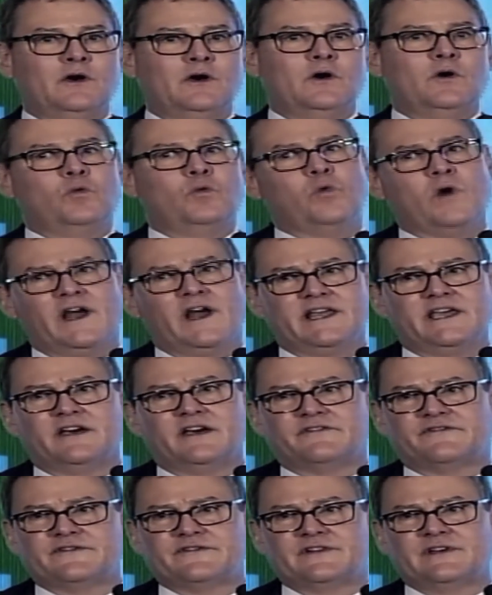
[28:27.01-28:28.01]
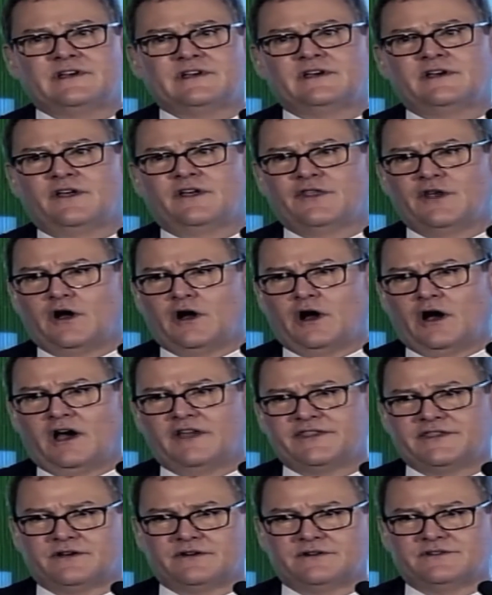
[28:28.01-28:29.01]
What if the
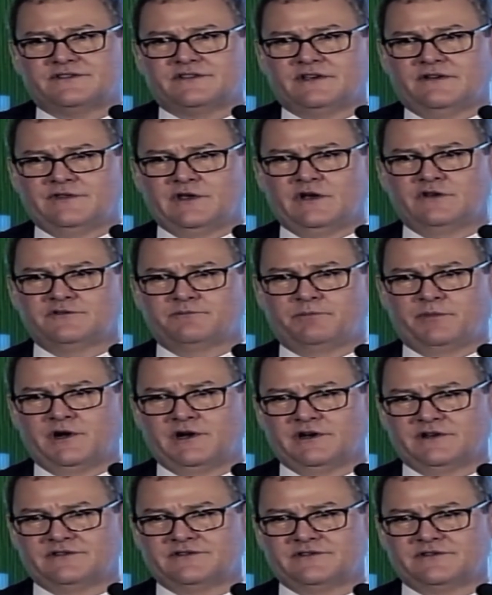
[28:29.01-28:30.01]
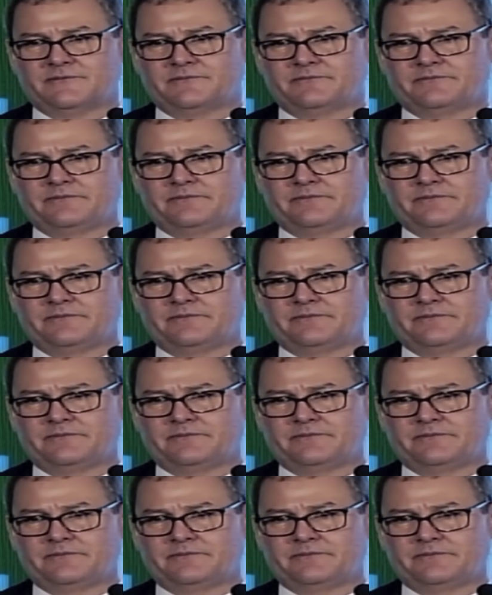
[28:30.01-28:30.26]
authors of those books